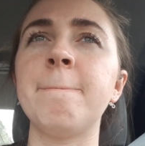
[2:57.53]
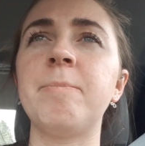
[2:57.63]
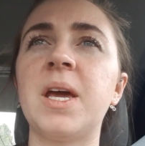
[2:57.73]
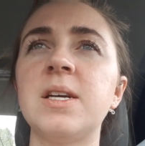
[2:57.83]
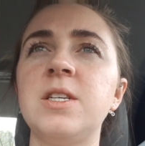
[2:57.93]

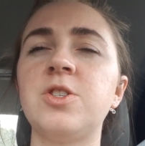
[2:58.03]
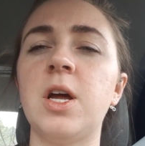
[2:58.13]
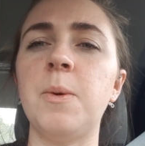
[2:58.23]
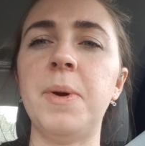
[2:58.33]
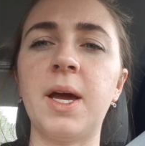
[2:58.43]
because he
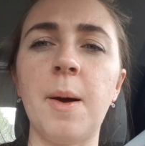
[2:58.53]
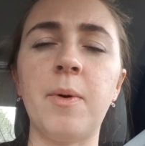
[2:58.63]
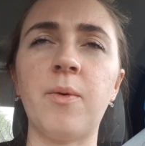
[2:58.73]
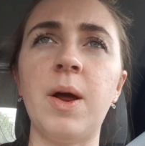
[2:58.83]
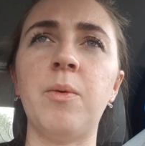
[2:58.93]
tried to pick up
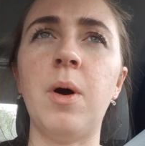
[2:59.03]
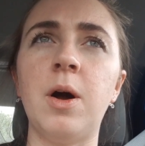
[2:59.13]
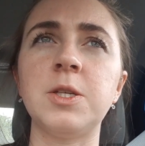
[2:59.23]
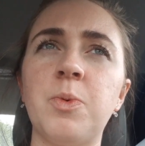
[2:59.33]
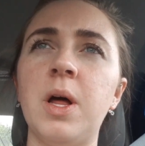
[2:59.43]
a red
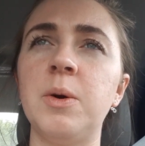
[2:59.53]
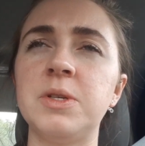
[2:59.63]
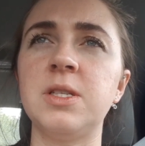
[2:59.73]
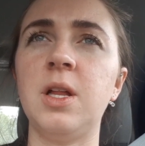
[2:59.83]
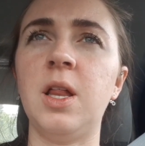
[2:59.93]
wasp while it
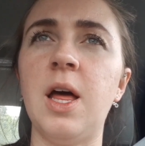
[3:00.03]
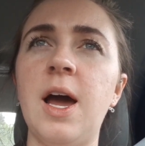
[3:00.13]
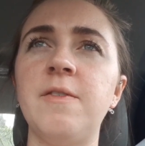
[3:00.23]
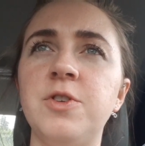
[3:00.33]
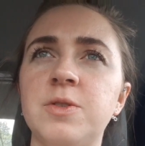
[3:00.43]
was still
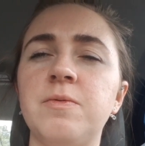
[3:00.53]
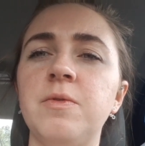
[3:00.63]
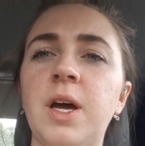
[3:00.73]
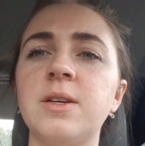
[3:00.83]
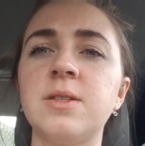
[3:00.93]
alive, just
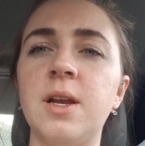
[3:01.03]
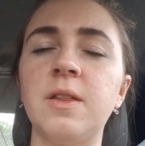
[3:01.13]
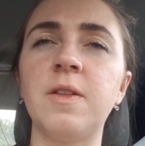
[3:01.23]
like sitting